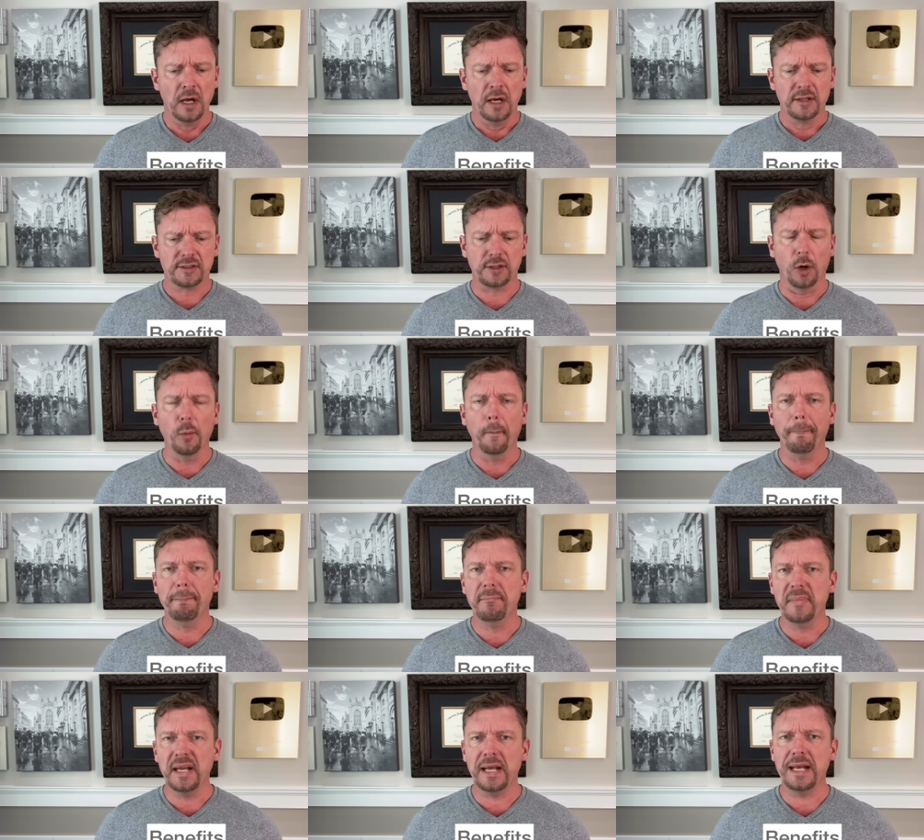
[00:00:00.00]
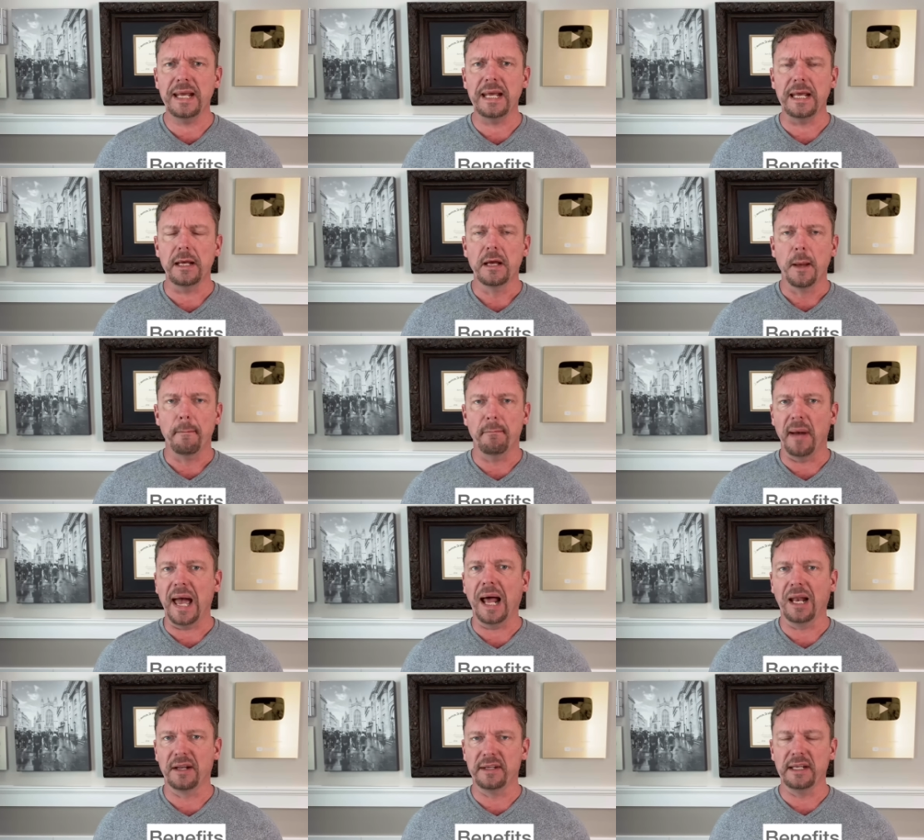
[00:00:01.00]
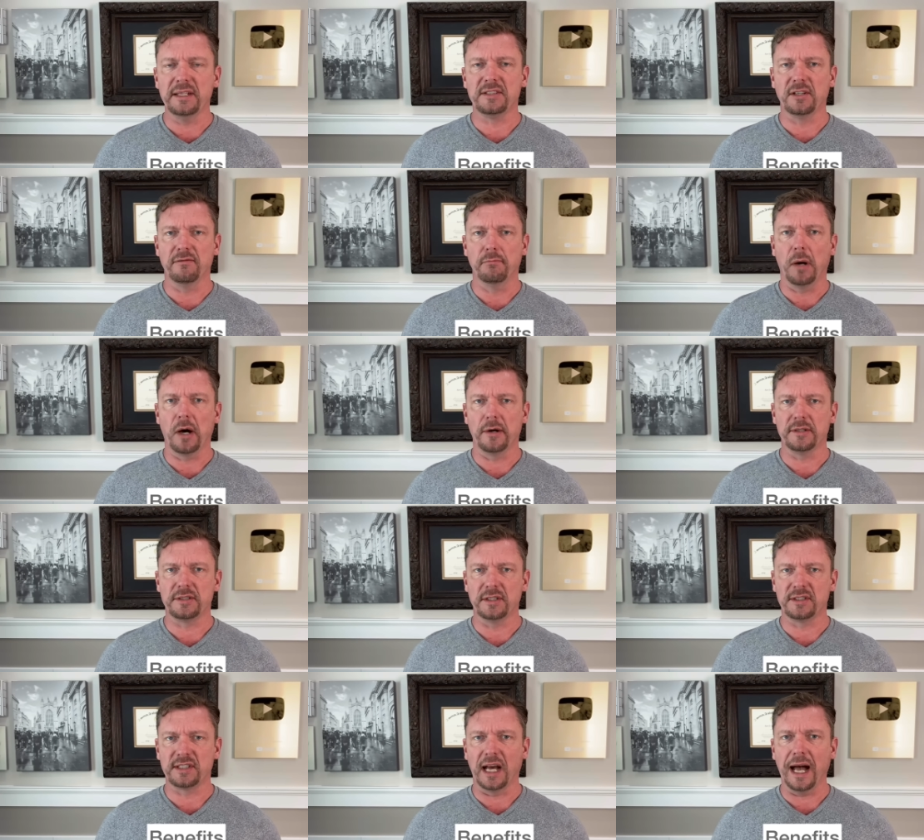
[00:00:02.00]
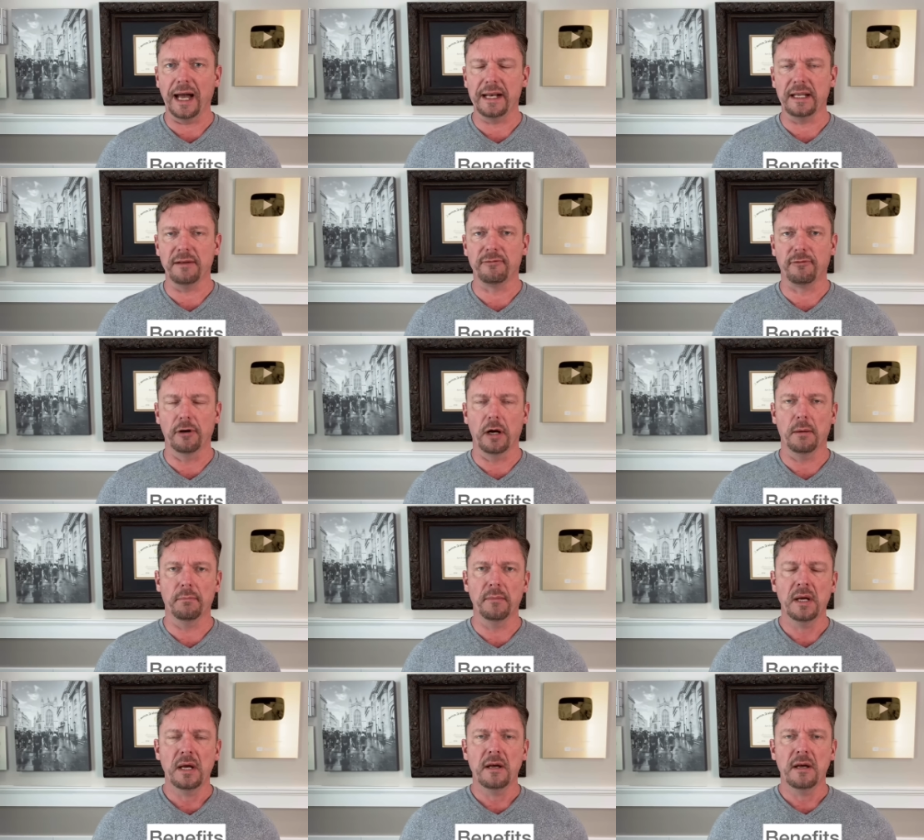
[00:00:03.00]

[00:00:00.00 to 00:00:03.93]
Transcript: So many maladies of modern society from